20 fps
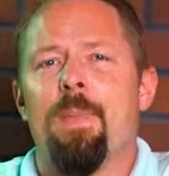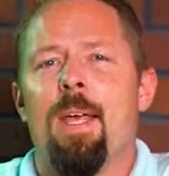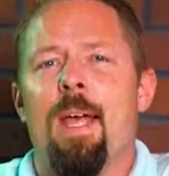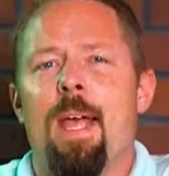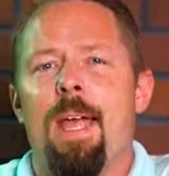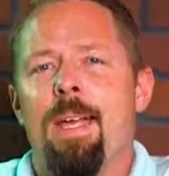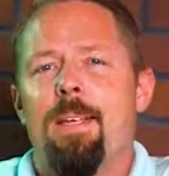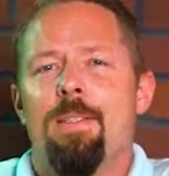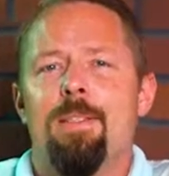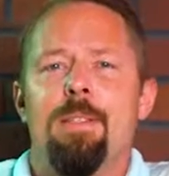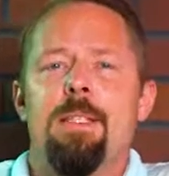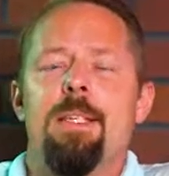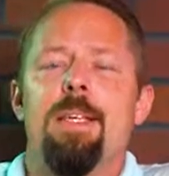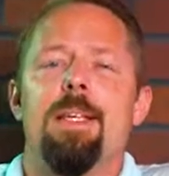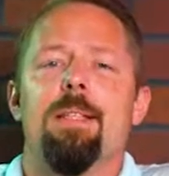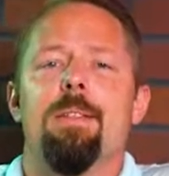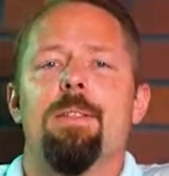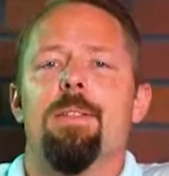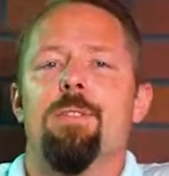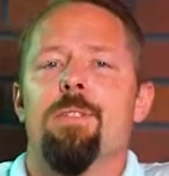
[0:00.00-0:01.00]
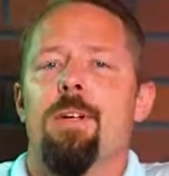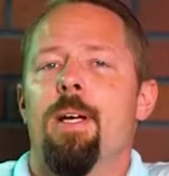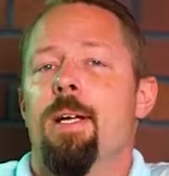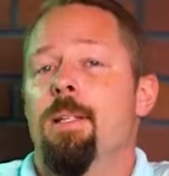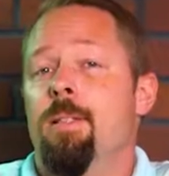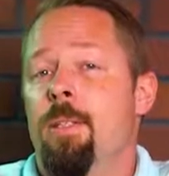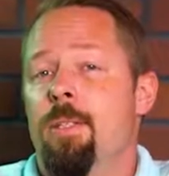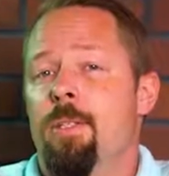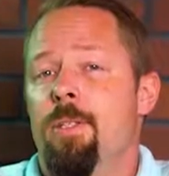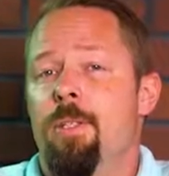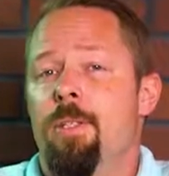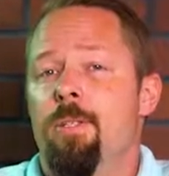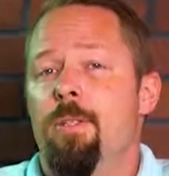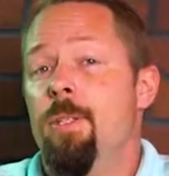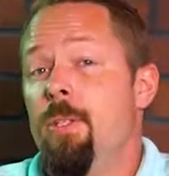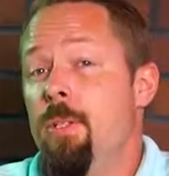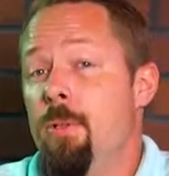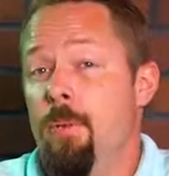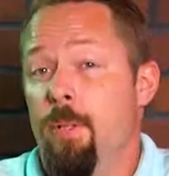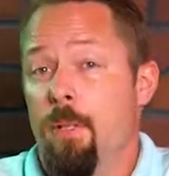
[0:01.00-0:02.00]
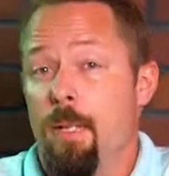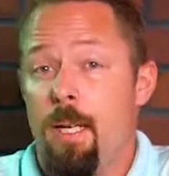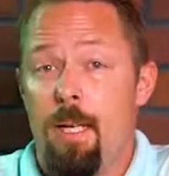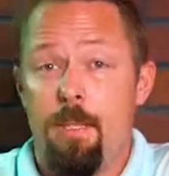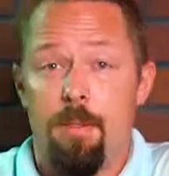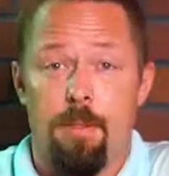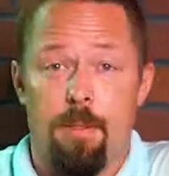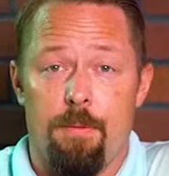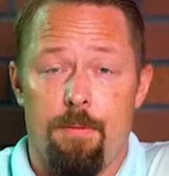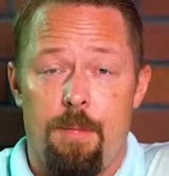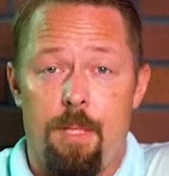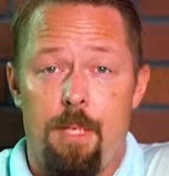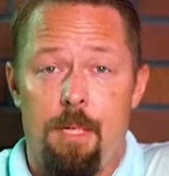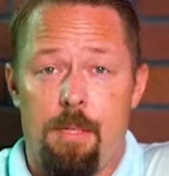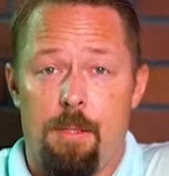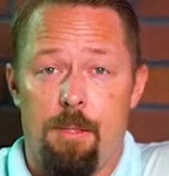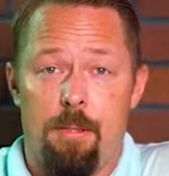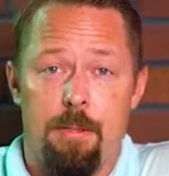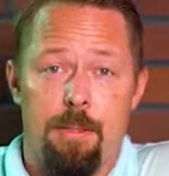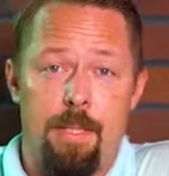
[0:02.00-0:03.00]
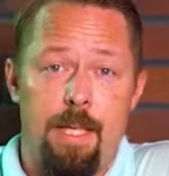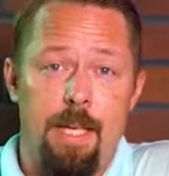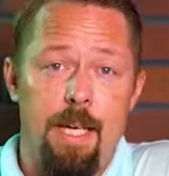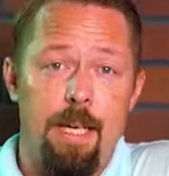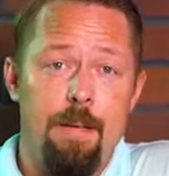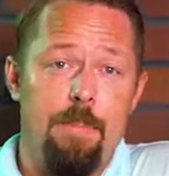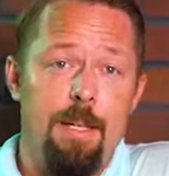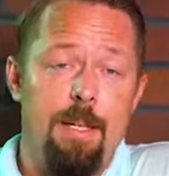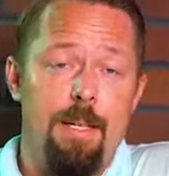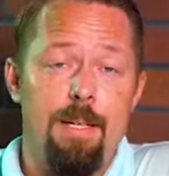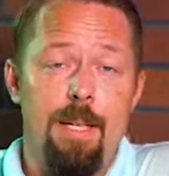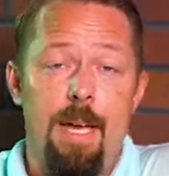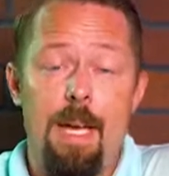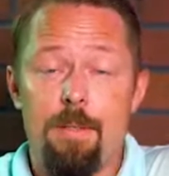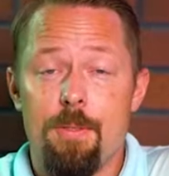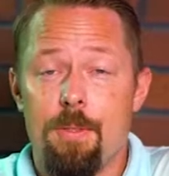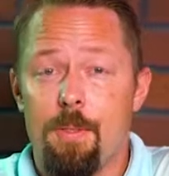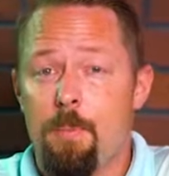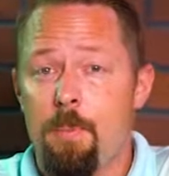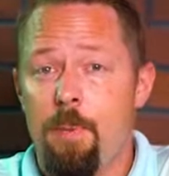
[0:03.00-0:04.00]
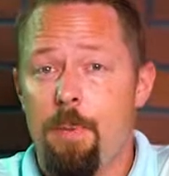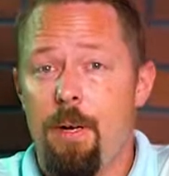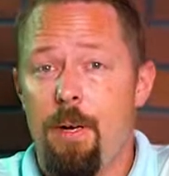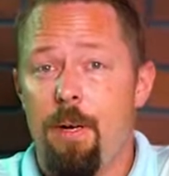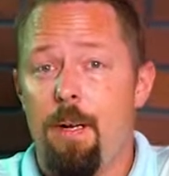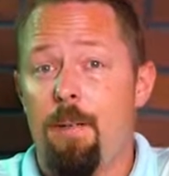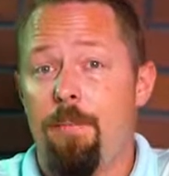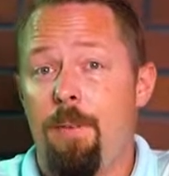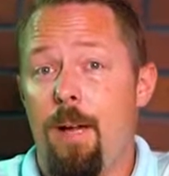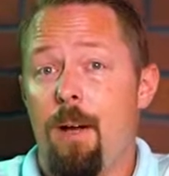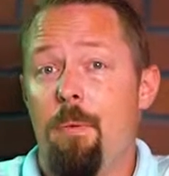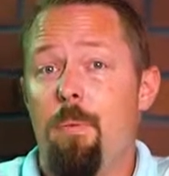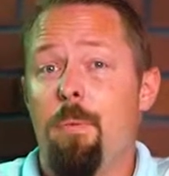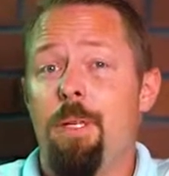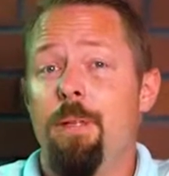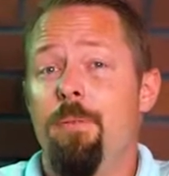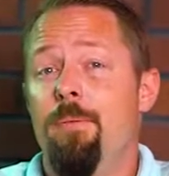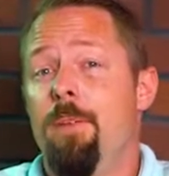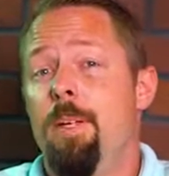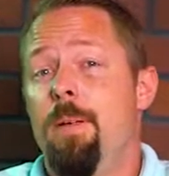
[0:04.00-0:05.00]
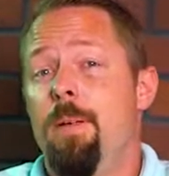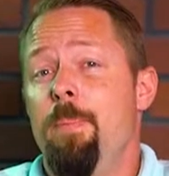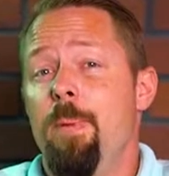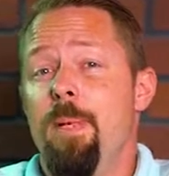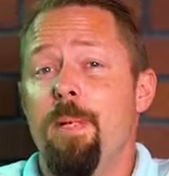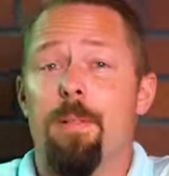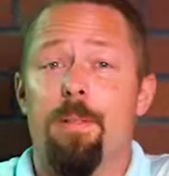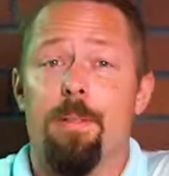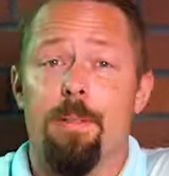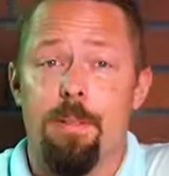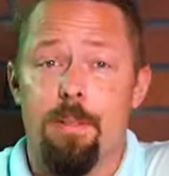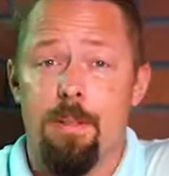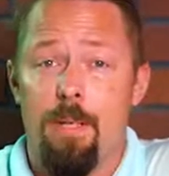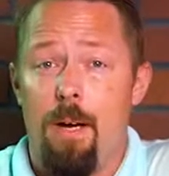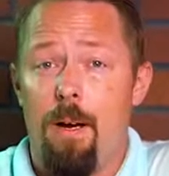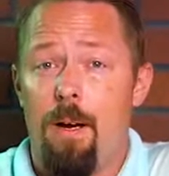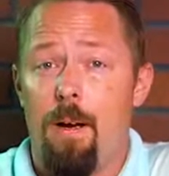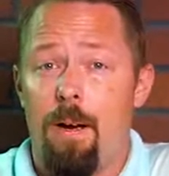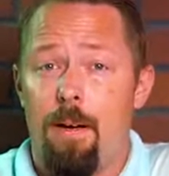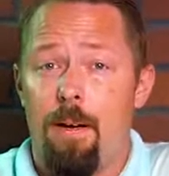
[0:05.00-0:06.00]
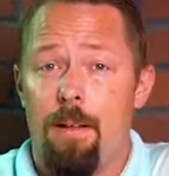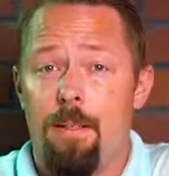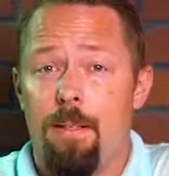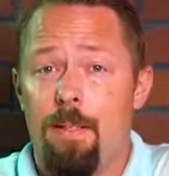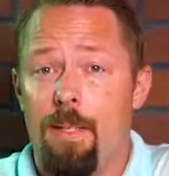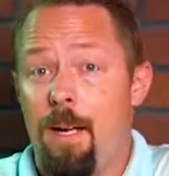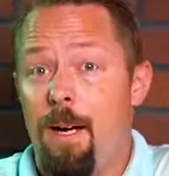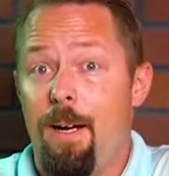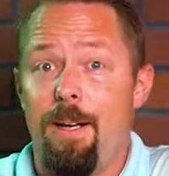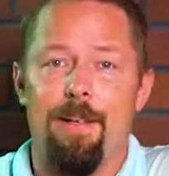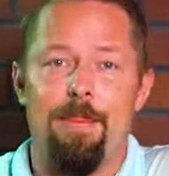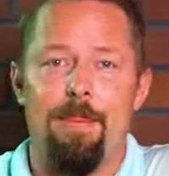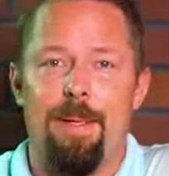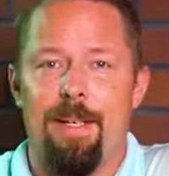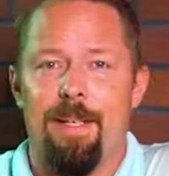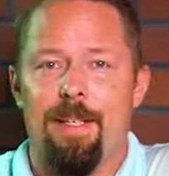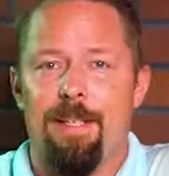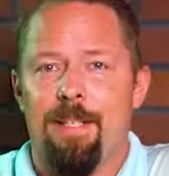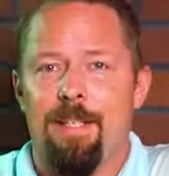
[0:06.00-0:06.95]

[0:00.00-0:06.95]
Hastening the transition to electric vehicles can be a natural part of how we rebuild our economy.